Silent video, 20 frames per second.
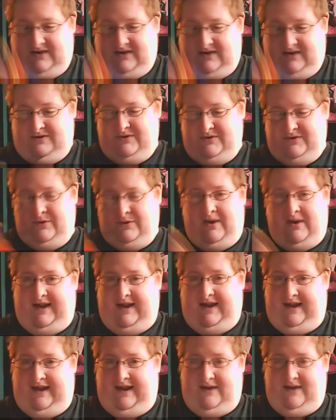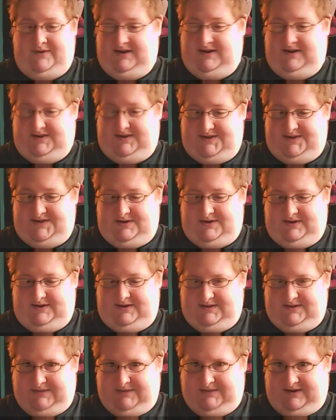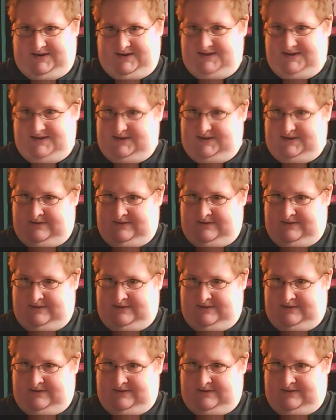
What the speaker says: I don't know why I haven't got started, let's be honest.